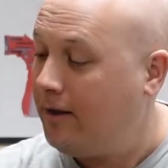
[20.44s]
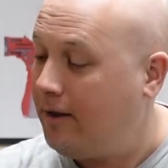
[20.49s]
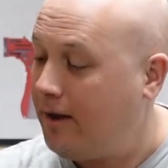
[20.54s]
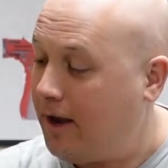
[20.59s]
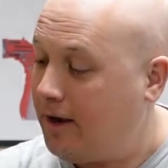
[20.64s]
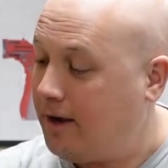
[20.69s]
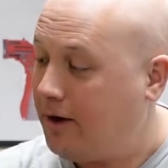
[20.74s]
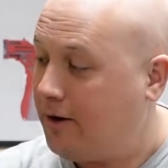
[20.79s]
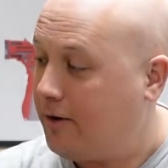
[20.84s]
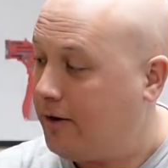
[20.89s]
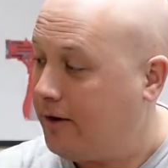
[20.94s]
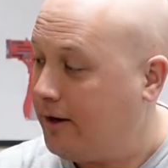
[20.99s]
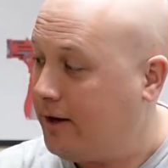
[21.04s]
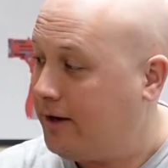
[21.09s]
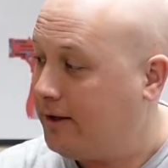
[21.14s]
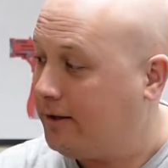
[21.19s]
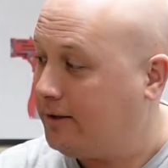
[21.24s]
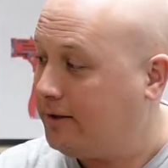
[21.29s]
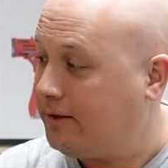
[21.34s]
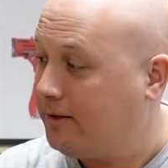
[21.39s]
And here it
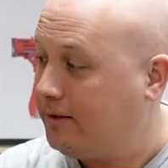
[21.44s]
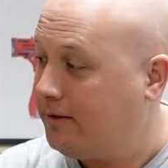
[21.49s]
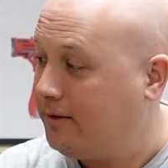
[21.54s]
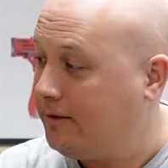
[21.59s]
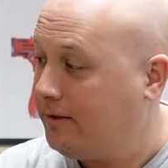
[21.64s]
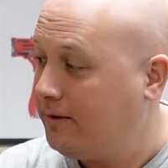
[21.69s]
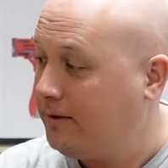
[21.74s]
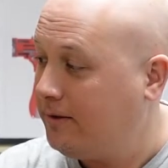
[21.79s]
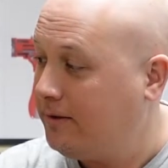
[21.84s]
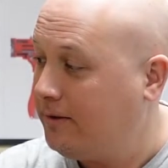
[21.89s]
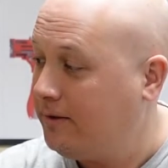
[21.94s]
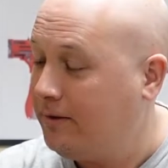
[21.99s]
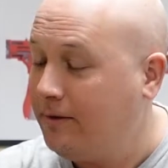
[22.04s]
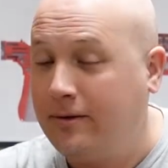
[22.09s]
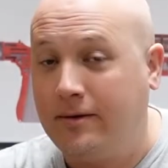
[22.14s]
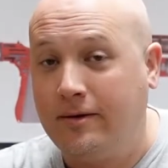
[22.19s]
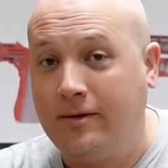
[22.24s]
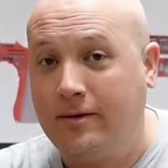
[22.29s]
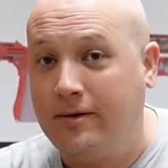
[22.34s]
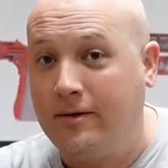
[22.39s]
is.
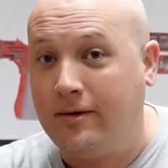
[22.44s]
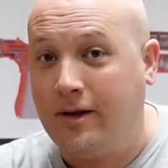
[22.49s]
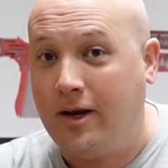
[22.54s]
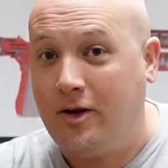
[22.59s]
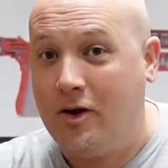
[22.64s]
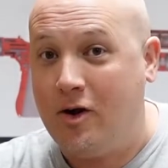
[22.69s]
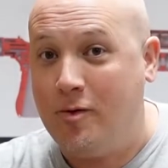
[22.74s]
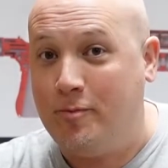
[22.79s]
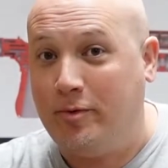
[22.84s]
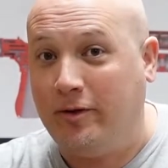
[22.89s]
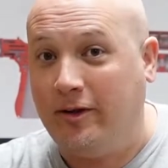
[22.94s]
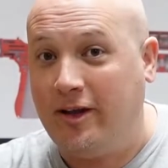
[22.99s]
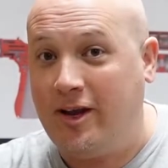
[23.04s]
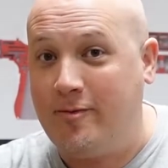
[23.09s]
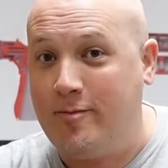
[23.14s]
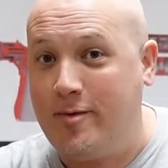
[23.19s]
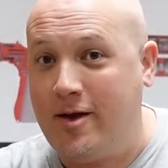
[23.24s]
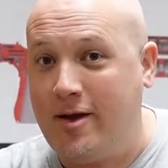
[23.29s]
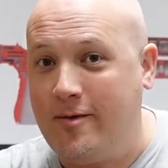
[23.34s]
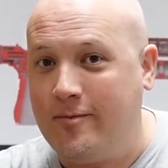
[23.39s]
You don't
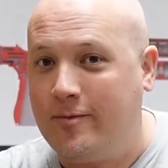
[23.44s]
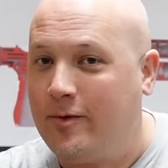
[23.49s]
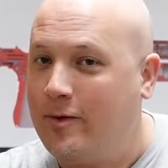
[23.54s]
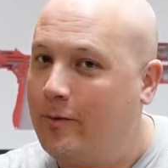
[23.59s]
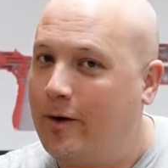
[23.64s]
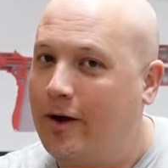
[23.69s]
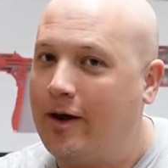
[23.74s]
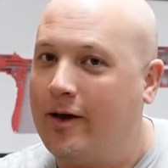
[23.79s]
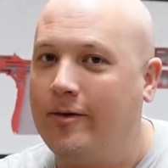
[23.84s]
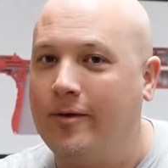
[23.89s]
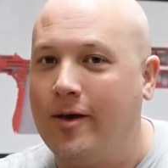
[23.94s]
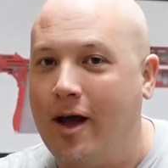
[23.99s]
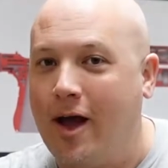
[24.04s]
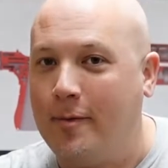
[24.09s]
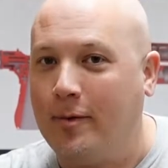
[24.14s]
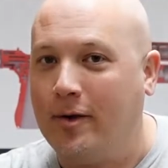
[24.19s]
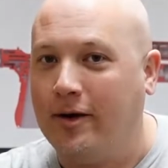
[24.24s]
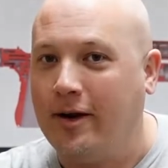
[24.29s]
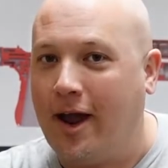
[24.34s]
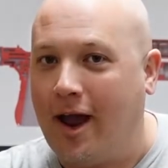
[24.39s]
believe me? Well,
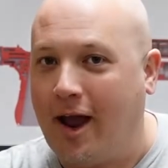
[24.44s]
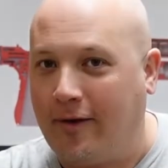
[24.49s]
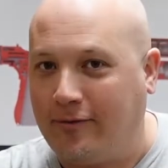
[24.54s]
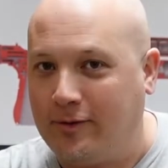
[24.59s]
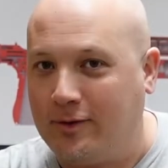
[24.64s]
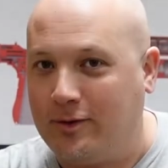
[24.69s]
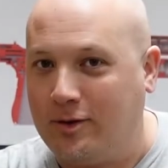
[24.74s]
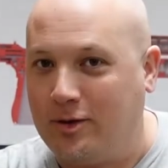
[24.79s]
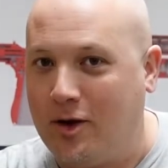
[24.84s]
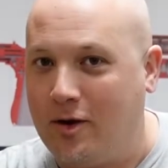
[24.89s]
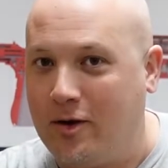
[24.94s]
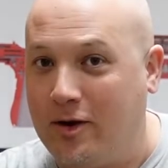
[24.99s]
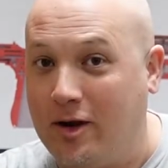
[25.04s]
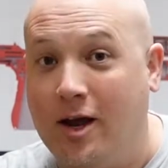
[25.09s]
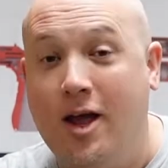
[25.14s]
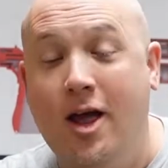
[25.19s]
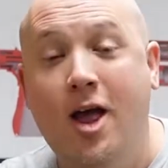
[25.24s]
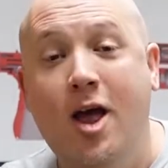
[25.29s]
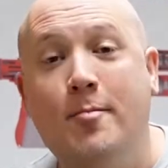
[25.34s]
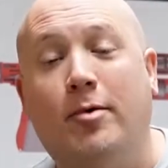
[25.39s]
I'm gonna have to show you.